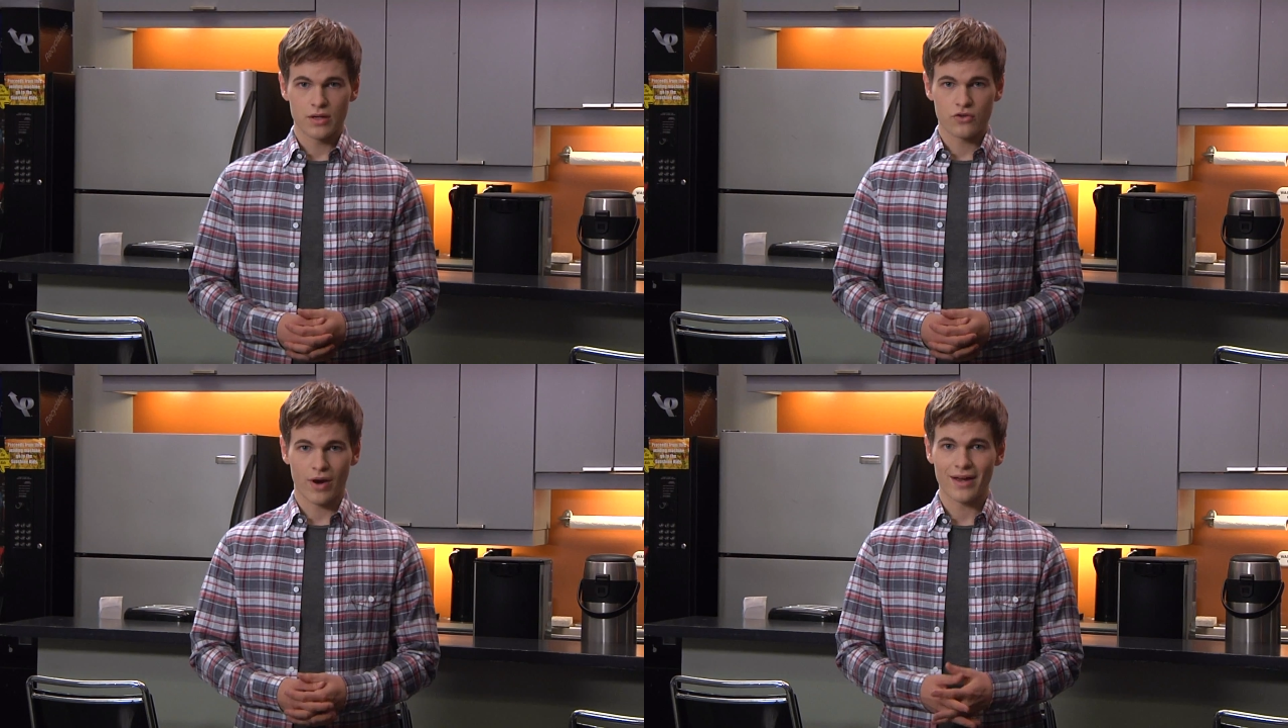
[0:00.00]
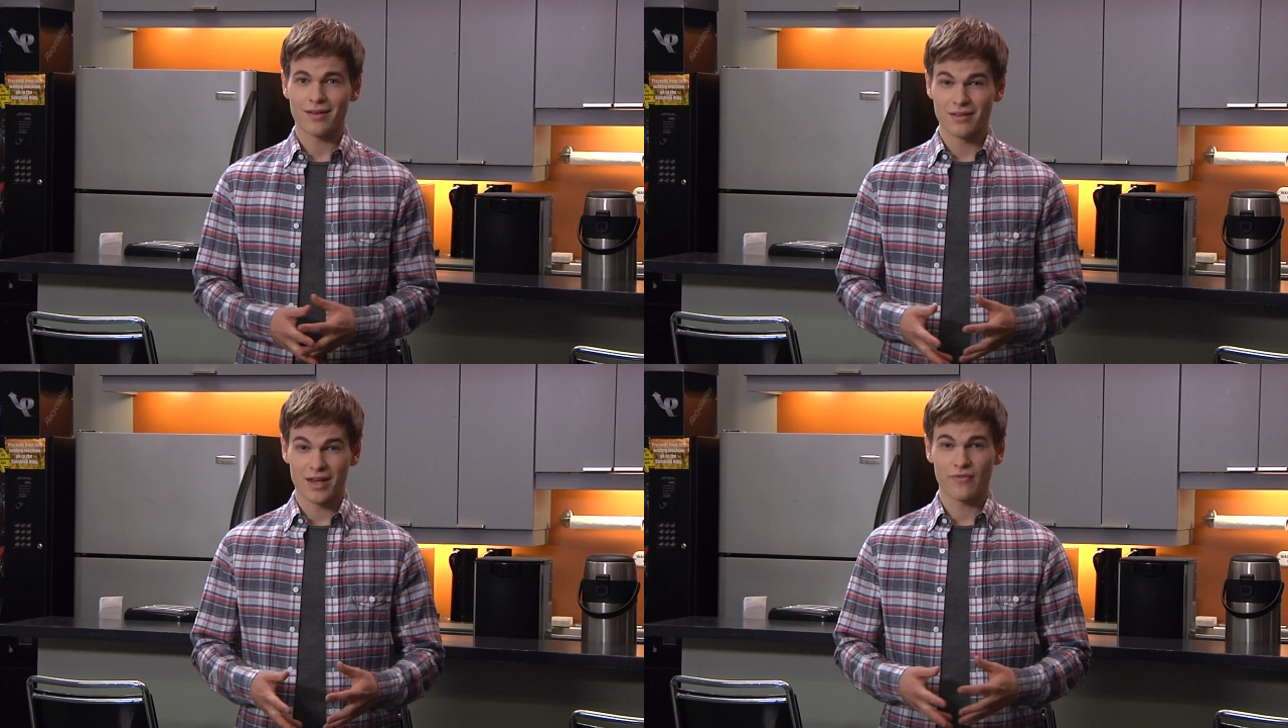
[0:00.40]

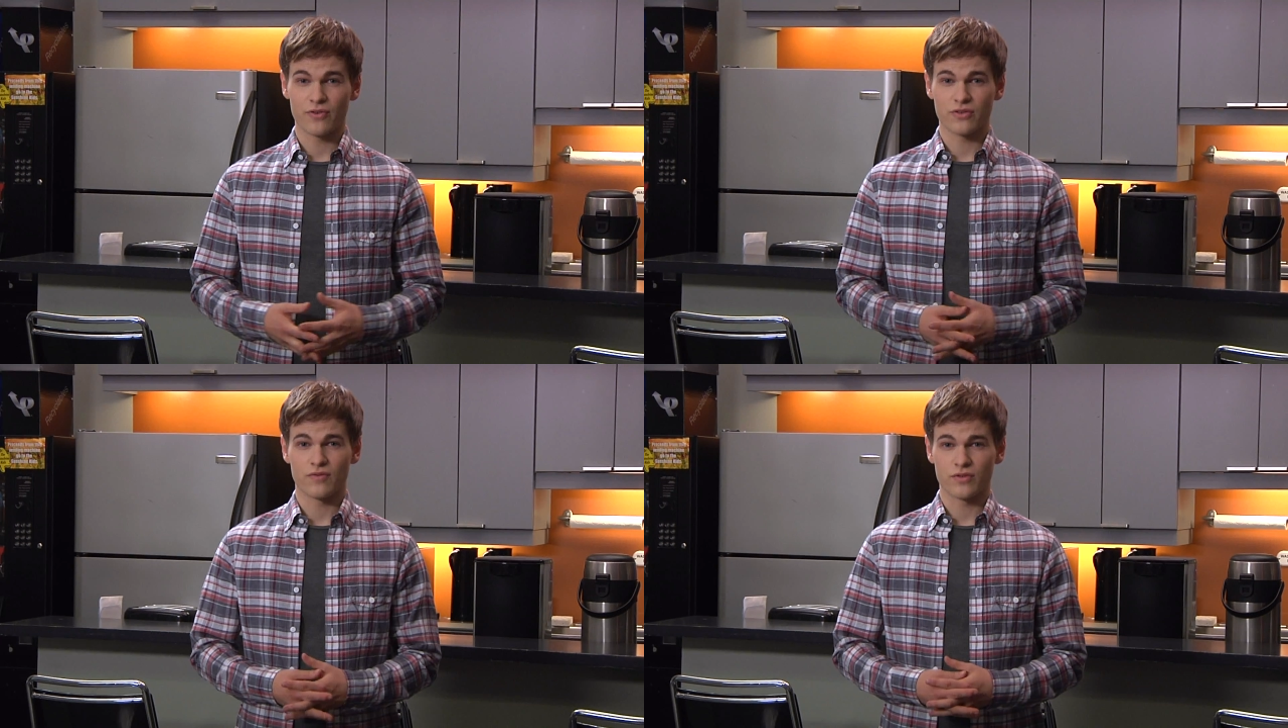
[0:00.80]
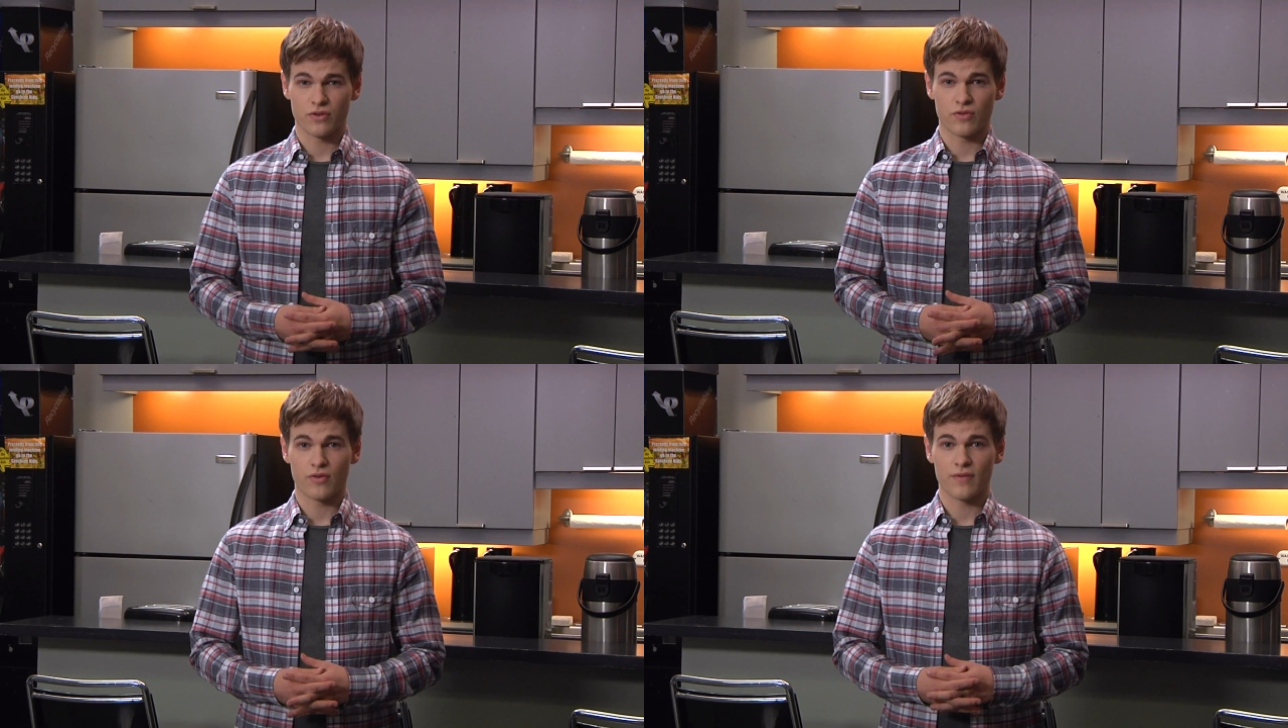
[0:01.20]
tracking the efforts of
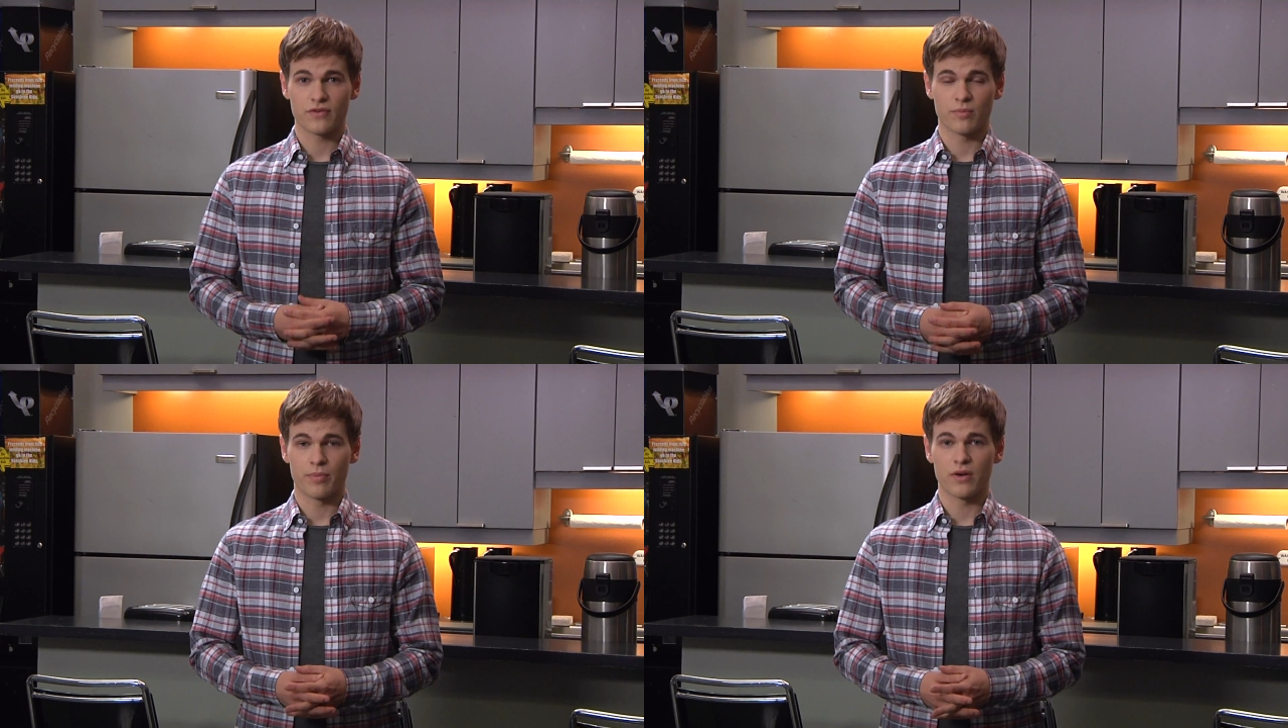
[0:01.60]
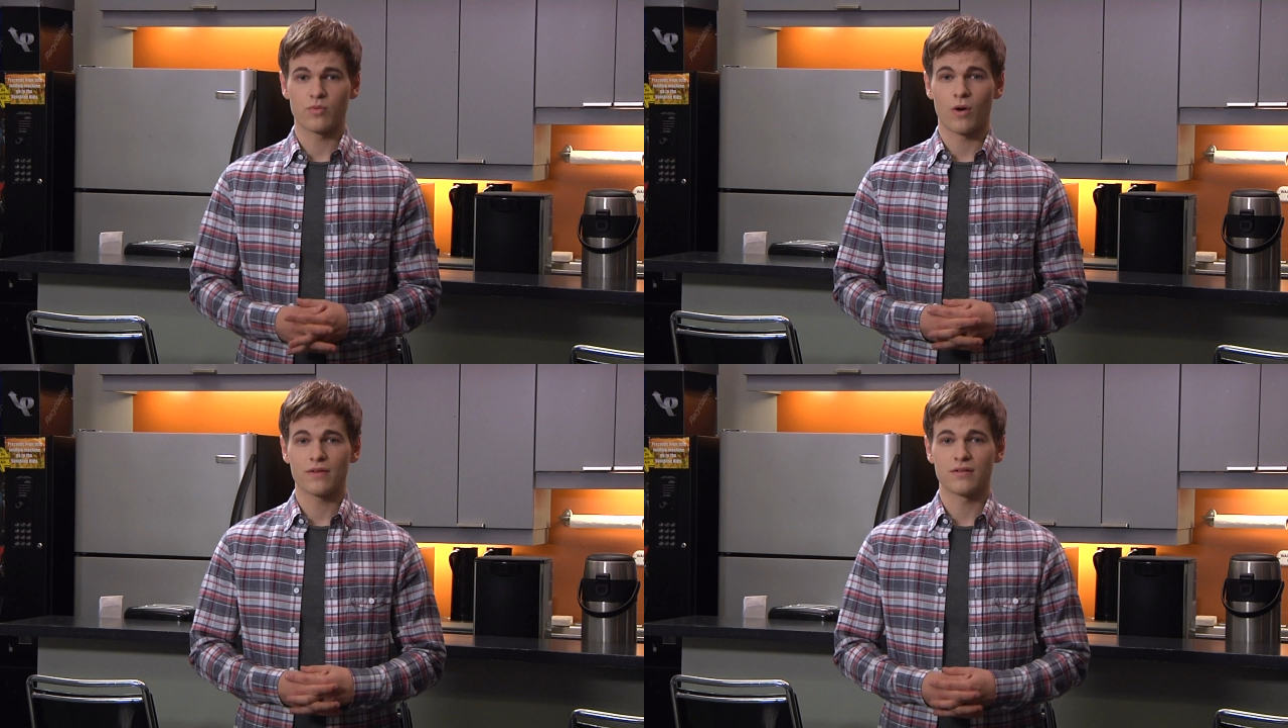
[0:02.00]
Reserve Officer Buzz
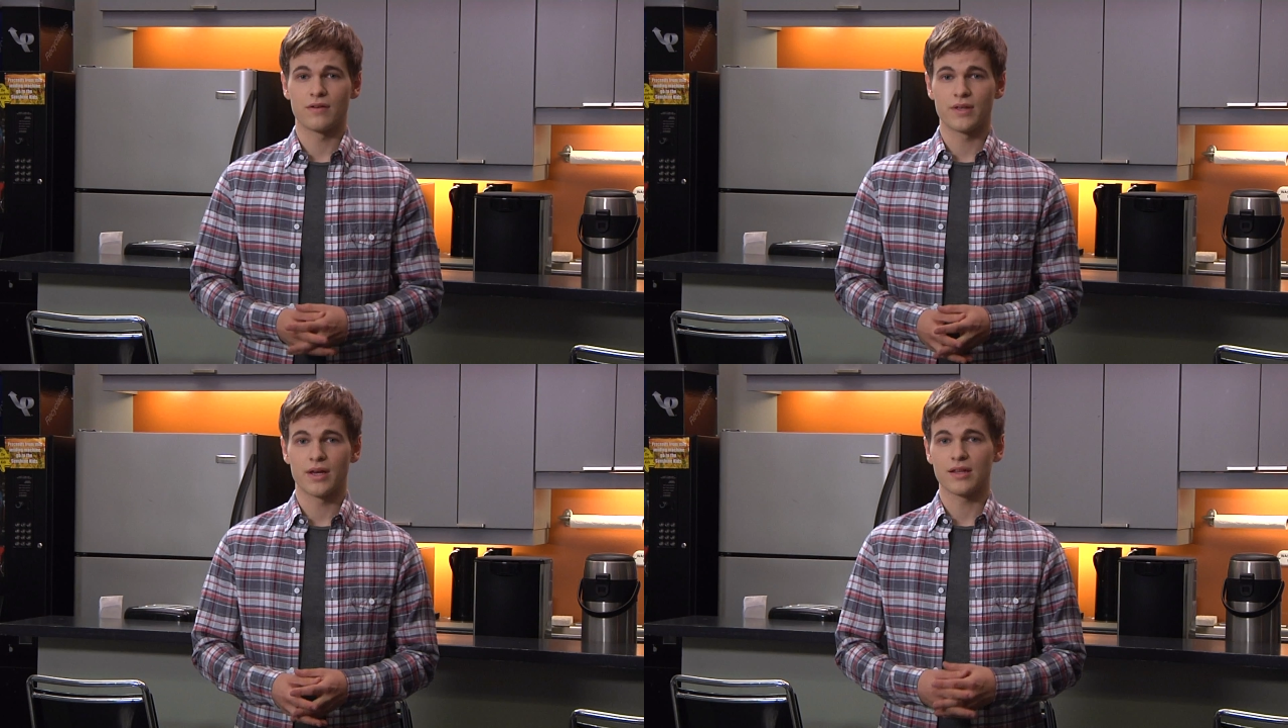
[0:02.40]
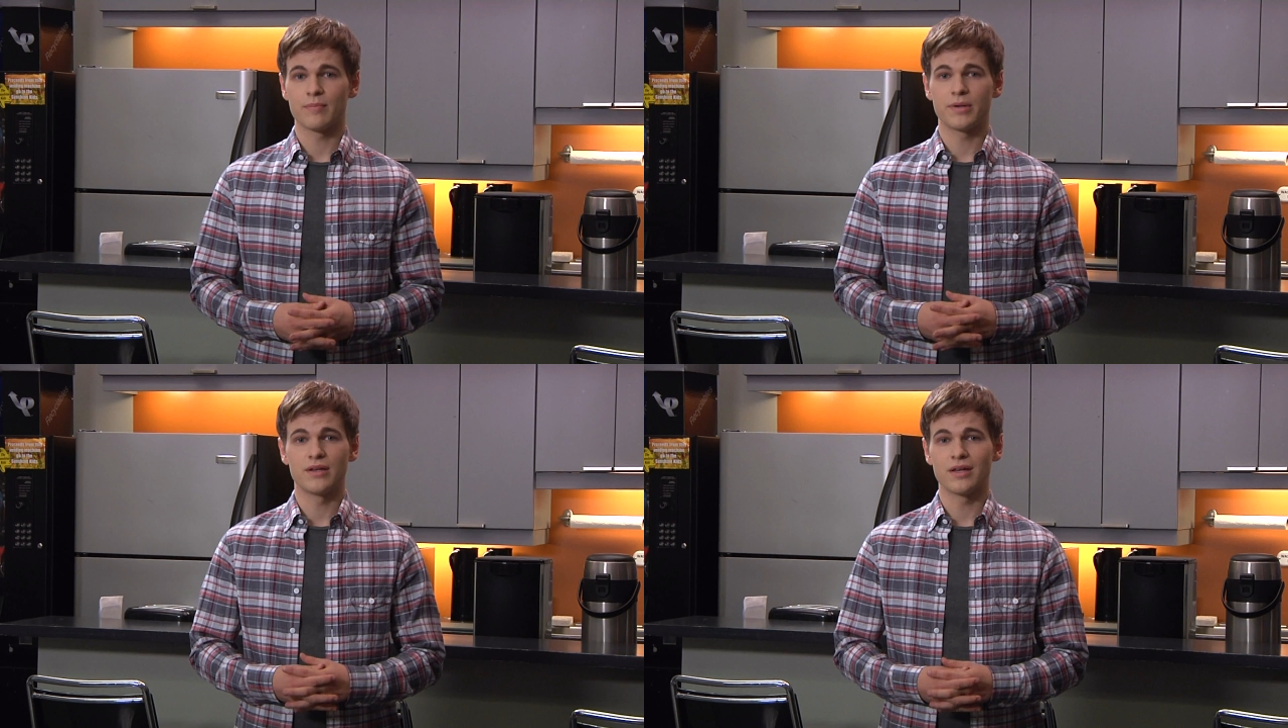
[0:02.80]
Watson of the
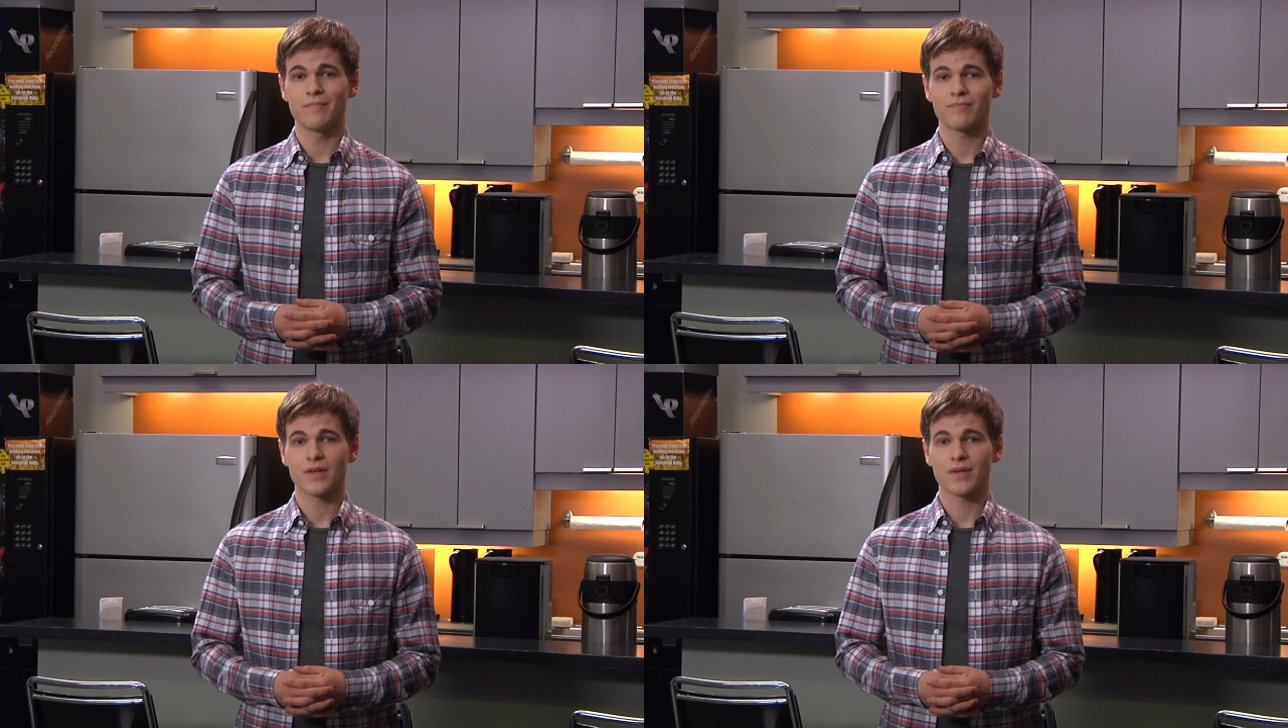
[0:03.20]
LAPD